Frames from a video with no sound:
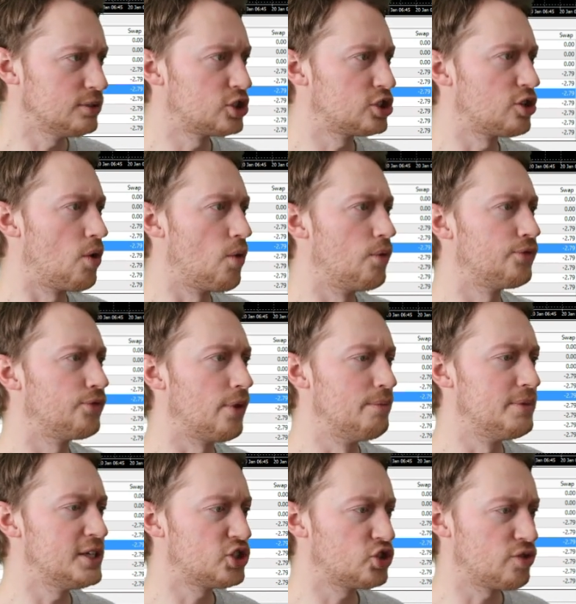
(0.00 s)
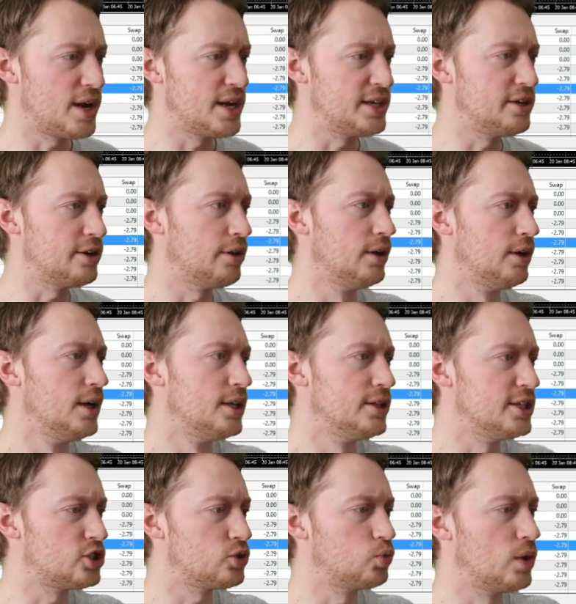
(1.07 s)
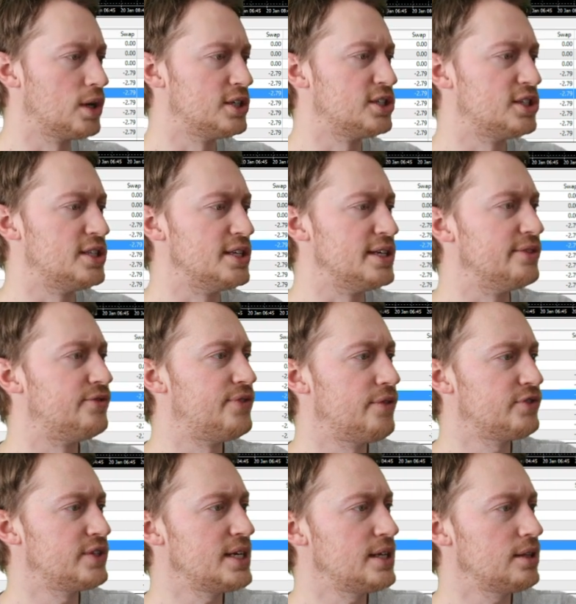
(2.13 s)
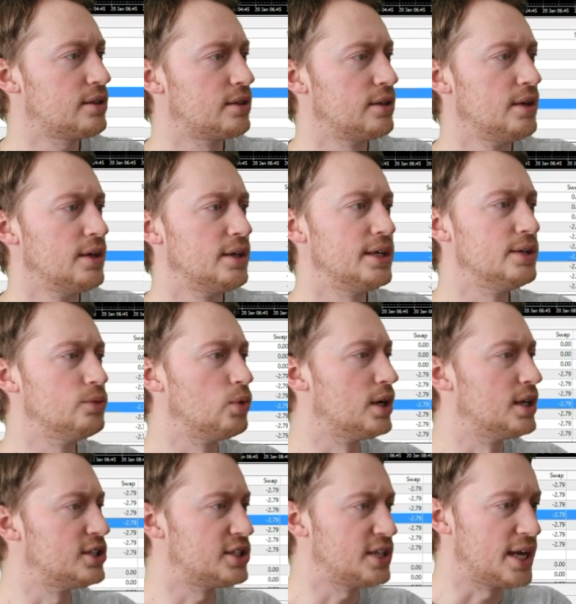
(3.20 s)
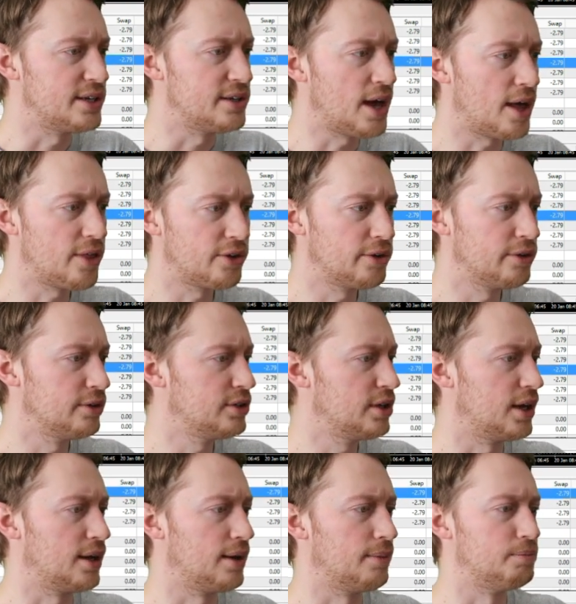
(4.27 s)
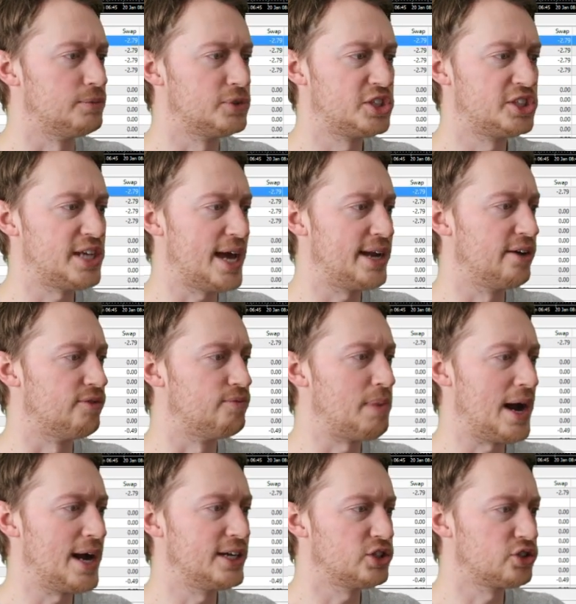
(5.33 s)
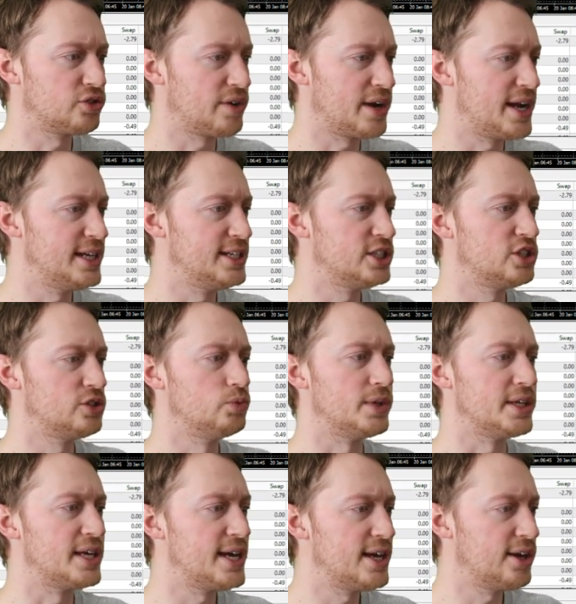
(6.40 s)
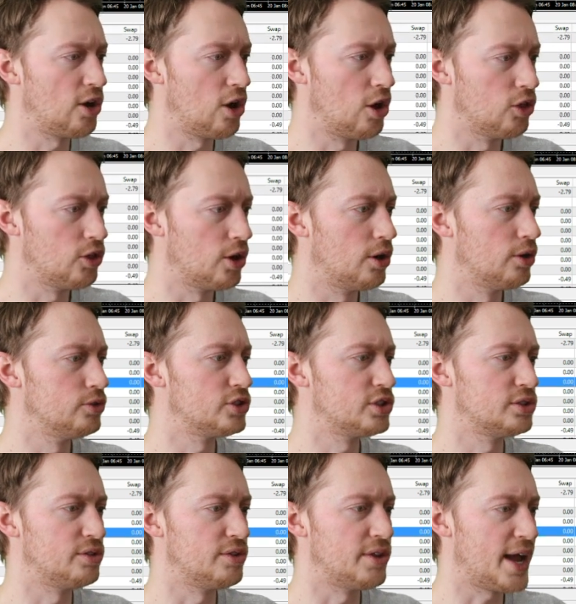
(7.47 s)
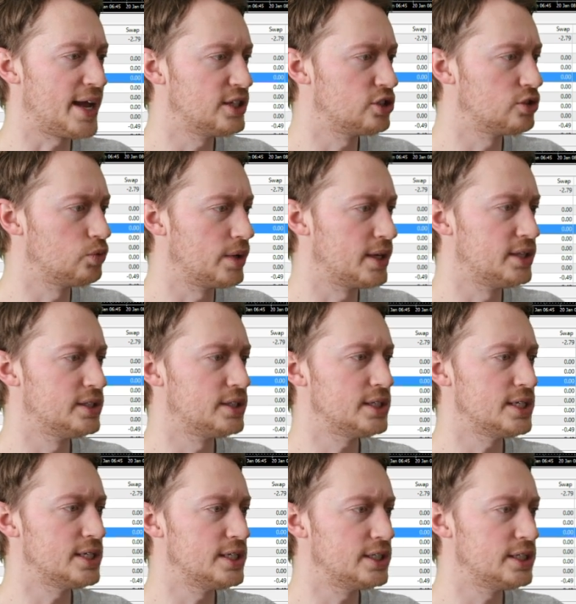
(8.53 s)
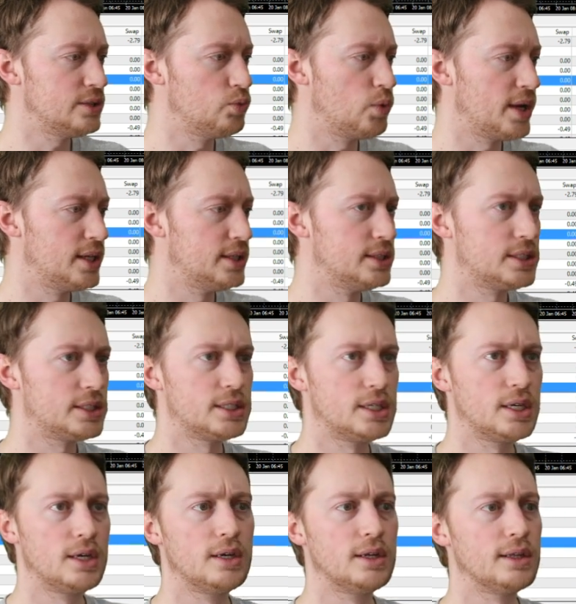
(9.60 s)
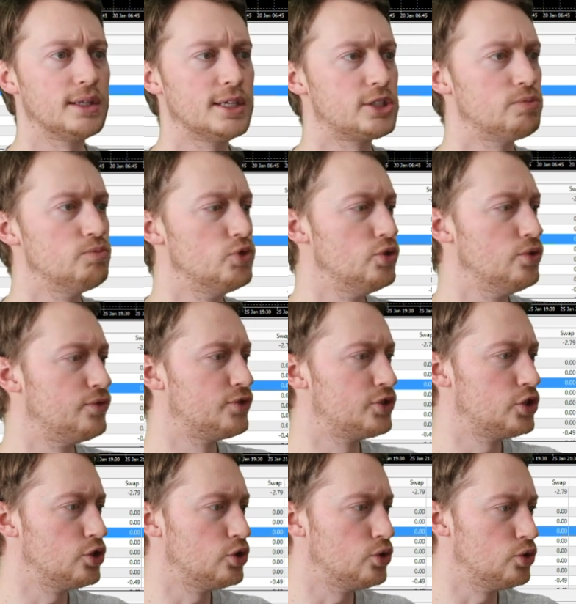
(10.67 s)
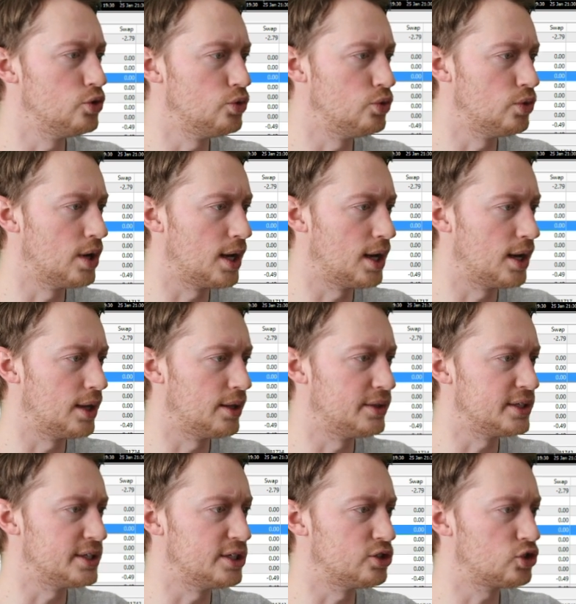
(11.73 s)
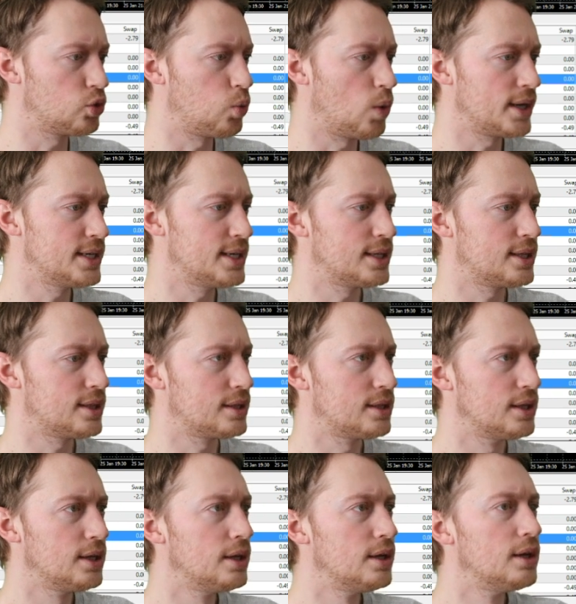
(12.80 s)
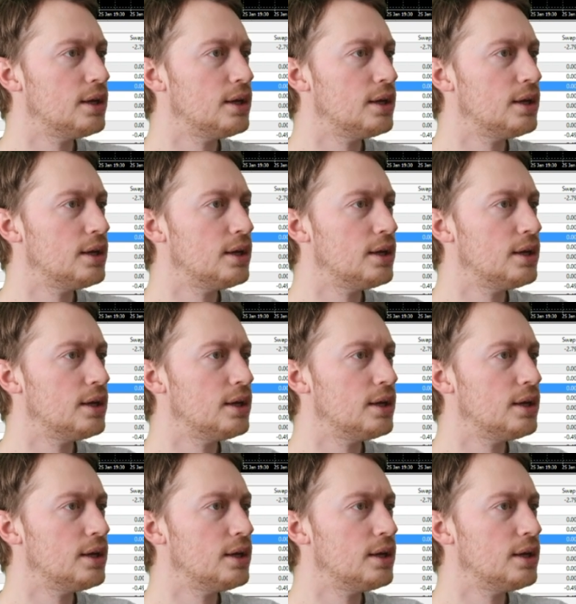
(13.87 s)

So from this trade here, this was the 15th. It was another uh, set of buy trades. We hit all those. Nice wins, easy wins. Let's move to uh, the 20th.